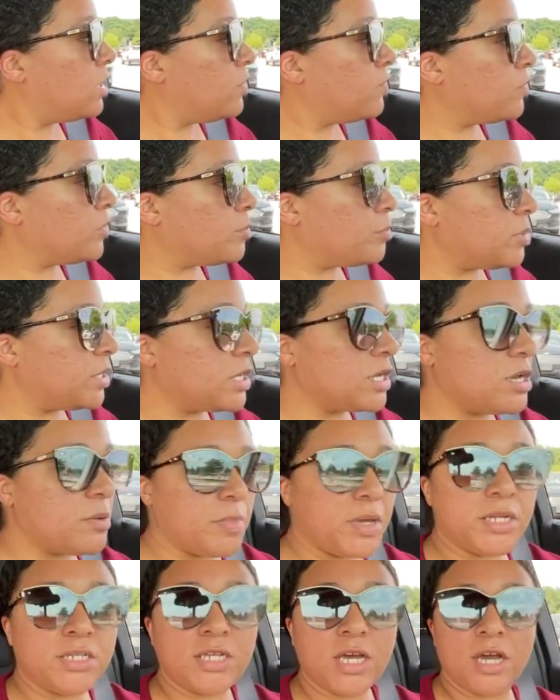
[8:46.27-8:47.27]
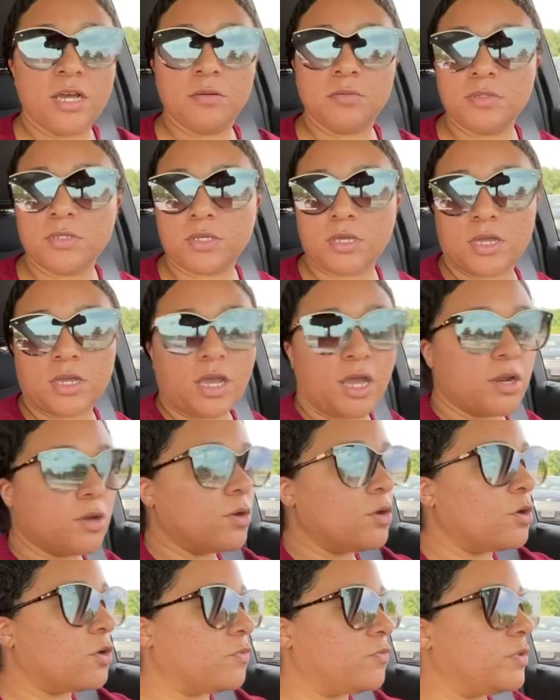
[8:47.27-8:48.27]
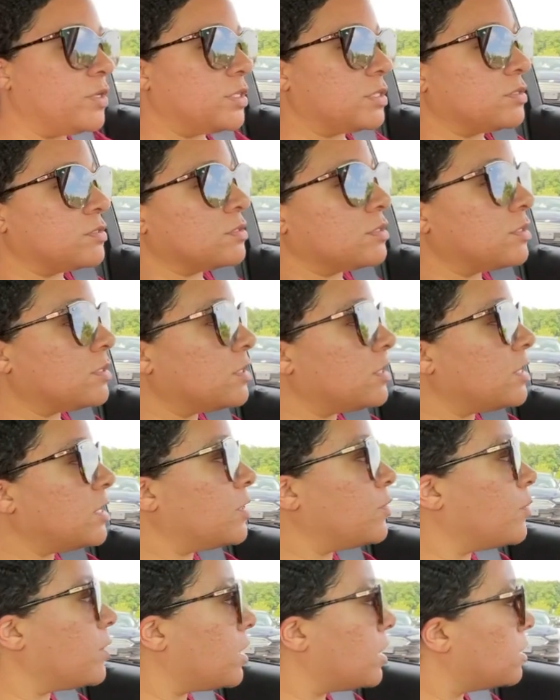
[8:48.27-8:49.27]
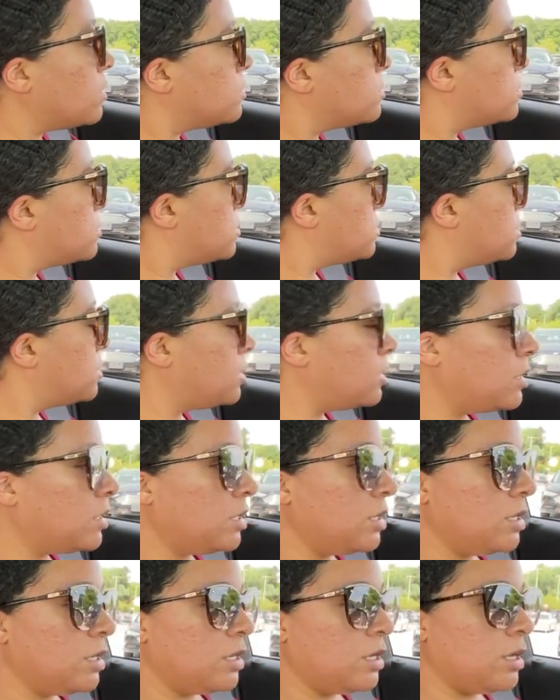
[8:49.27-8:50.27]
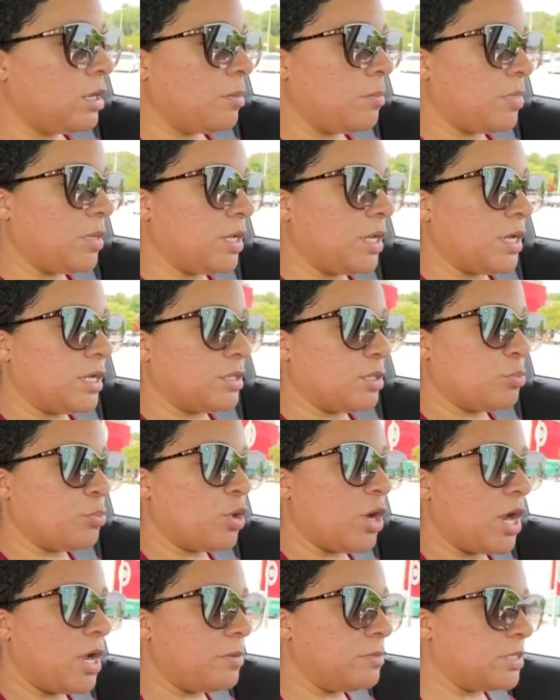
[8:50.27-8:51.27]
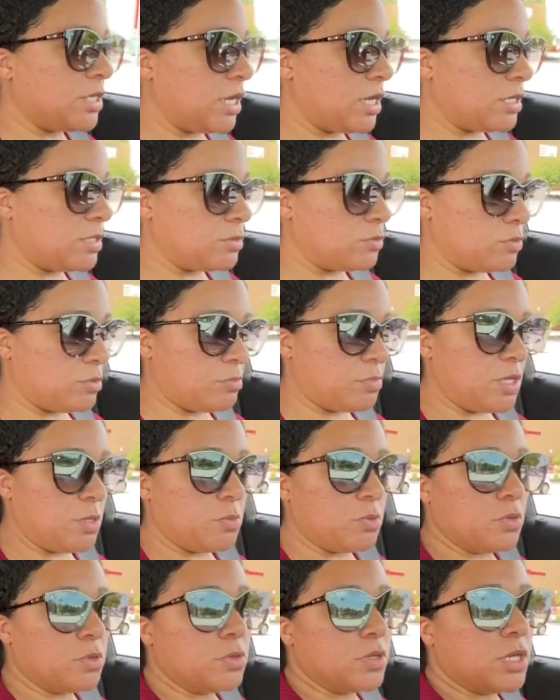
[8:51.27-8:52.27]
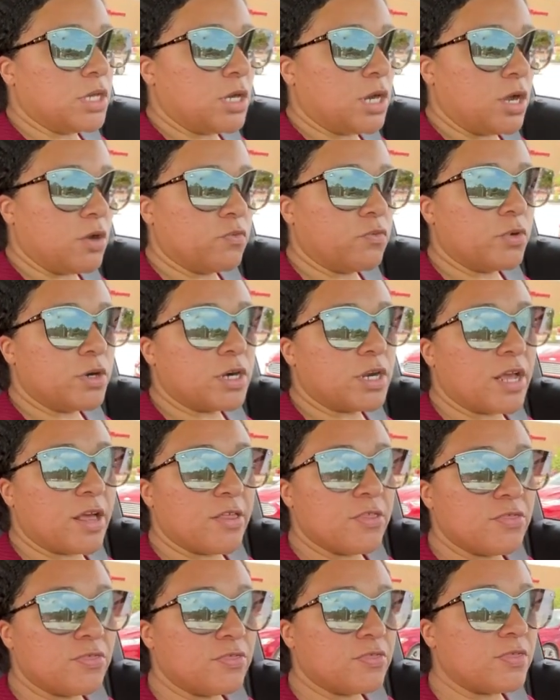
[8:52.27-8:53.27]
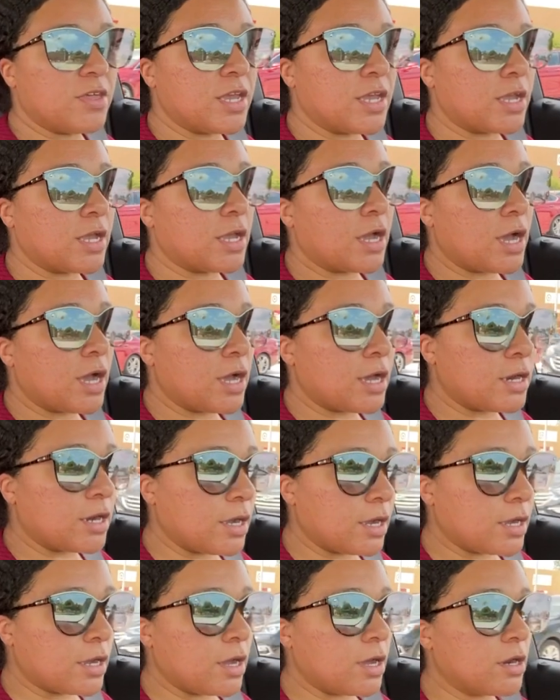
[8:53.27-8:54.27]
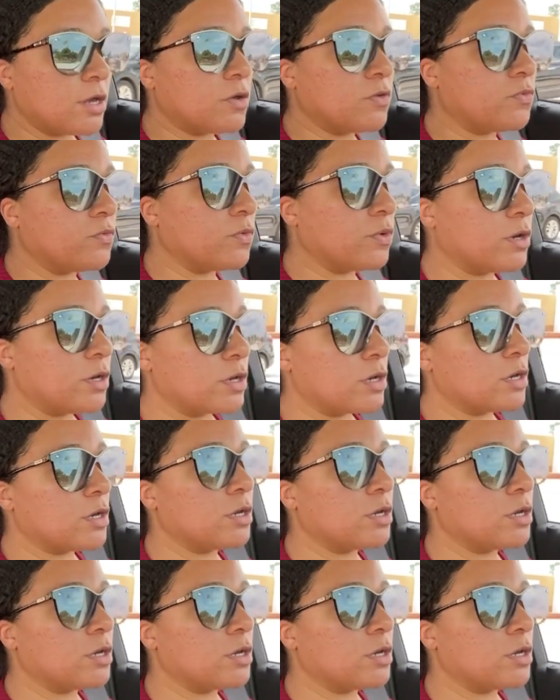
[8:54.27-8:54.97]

for pickup at times. Like, I don't know if it's anywhere else, but like the prime times when people get off work, thank God I got off work